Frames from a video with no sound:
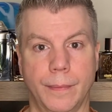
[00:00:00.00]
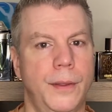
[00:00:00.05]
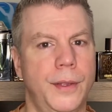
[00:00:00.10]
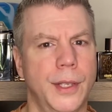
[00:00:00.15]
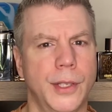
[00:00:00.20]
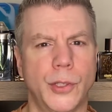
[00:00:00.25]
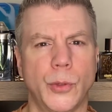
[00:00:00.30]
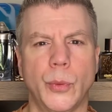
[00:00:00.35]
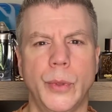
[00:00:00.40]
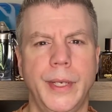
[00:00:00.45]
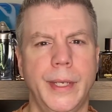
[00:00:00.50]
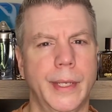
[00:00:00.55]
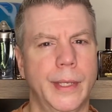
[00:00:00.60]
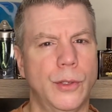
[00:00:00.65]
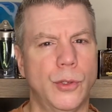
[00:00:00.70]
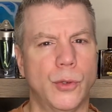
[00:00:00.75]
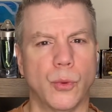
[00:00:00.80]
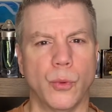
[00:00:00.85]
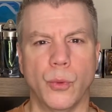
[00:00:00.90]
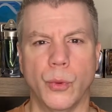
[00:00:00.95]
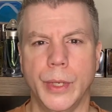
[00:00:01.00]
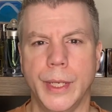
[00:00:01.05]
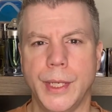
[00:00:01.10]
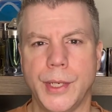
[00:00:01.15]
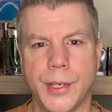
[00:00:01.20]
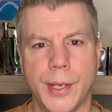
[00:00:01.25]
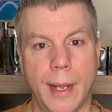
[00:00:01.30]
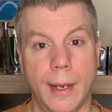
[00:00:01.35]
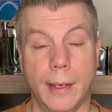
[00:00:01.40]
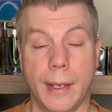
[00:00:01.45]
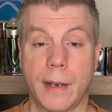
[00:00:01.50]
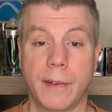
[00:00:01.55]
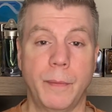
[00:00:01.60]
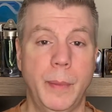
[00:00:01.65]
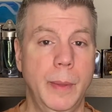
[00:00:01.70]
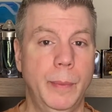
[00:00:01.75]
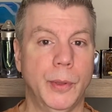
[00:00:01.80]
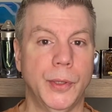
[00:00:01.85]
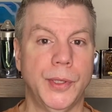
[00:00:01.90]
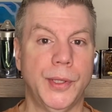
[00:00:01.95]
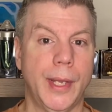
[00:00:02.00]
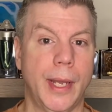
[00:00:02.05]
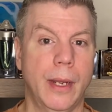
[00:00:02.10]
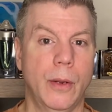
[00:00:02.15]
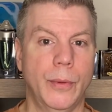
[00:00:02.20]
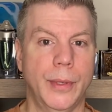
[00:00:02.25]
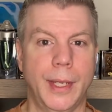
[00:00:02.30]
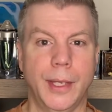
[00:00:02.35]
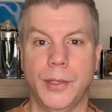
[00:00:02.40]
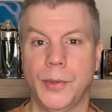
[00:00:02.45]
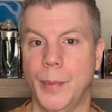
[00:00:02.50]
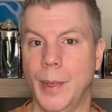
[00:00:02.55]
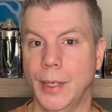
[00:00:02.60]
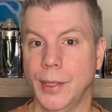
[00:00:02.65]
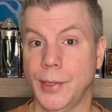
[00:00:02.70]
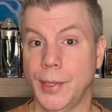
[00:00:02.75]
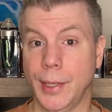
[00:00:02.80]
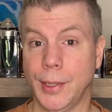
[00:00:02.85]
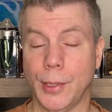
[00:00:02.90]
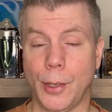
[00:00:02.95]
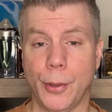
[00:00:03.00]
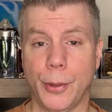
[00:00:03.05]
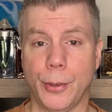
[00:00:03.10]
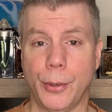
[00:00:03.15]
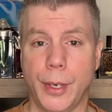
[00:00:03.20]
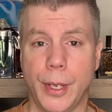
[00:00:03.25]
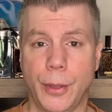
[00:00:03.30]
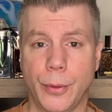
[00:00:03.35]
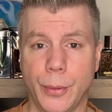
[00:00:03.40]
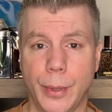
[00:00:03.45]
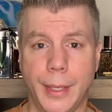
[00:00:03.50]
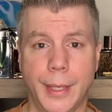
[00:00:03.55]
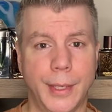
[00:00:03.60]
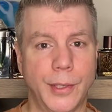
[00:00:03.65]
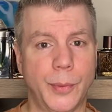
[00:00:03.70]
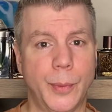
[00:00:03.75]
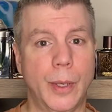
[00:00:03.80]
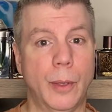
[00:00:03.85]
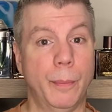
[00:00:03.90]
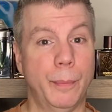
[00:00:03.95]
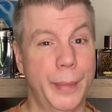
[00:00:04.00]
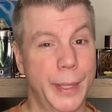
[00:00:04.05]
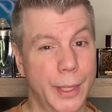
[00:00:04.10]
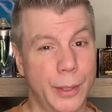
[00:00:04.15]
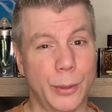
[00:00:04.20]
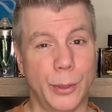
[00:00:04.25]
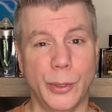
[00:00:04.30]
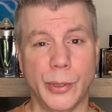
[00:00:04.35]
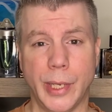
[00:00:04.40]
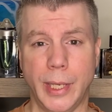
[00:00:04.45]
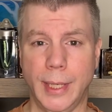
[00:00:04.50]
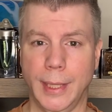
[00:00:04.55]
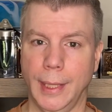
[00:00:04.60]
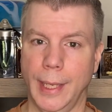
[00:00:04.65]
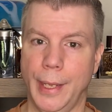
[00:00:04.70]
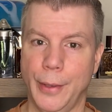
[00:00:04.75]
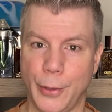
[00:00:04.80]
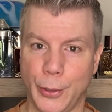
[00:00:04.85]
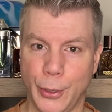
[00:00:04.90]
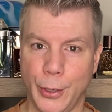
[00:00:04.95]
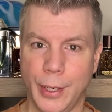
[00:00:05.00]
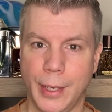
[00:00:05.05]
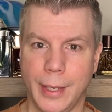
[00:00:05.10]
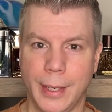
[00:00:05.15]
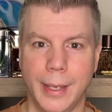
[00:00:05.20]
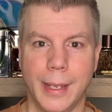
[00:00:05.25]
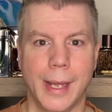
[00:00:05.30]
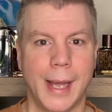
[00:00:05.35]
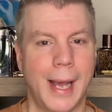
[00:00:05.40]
This one is rich. Now a lot of people say when they smell Santal 33, they smell pickles and leather.